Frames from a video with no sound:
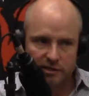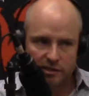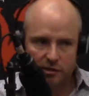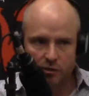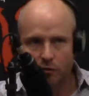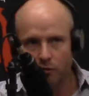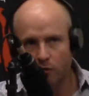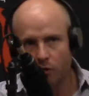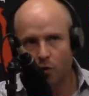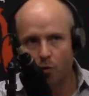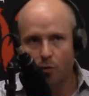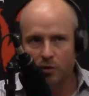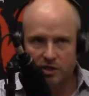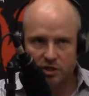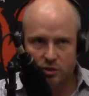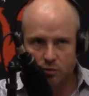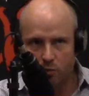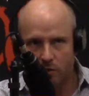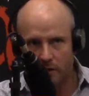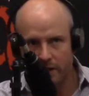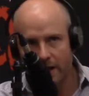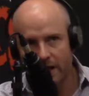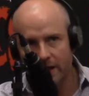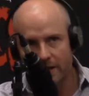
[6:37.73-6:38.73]
You don't know which
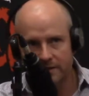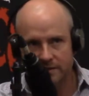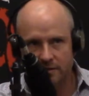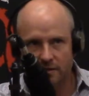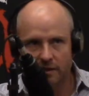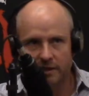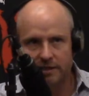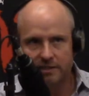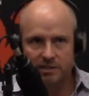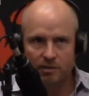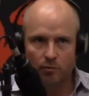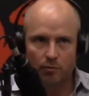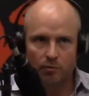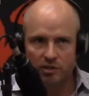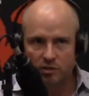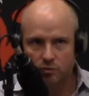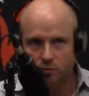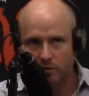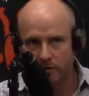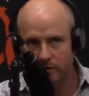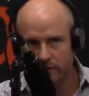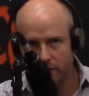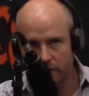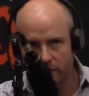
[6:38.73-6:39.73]
one has the lights and which
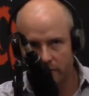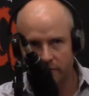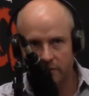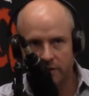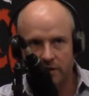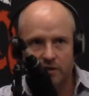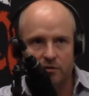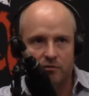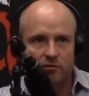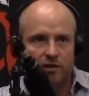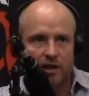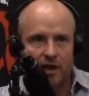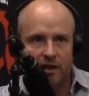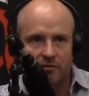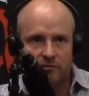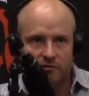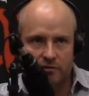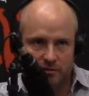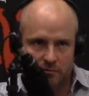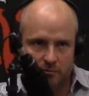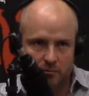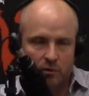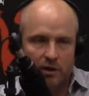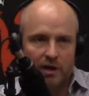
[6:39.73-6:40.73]
one doesn't. You test
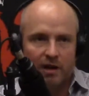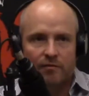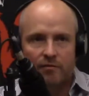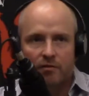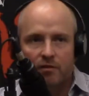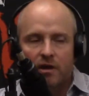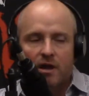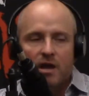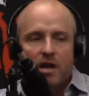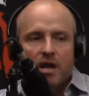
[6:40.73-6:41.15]
and whatever.